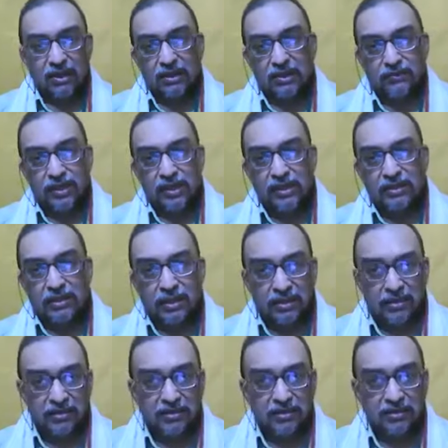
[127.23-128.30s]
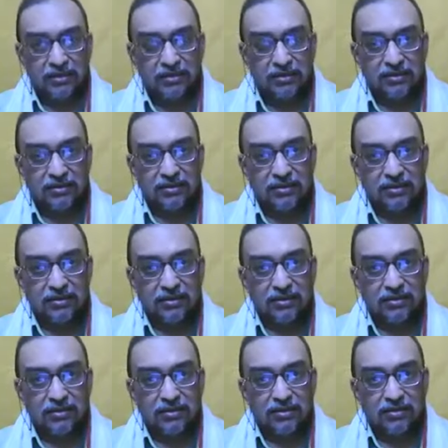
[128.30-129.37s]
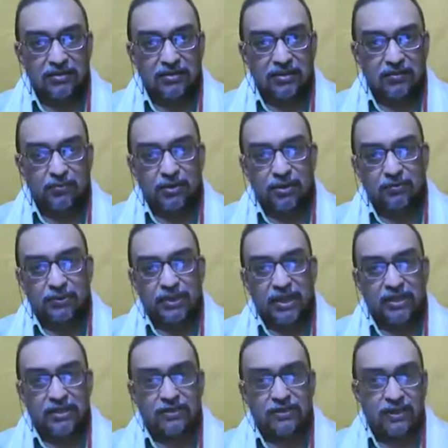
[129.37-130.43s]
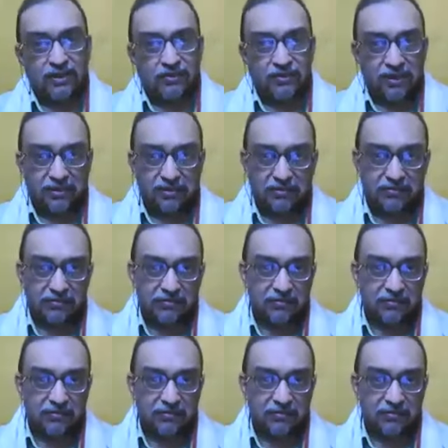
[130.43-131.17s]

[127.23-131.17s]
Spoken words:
On the 12th day, couple of tires went away.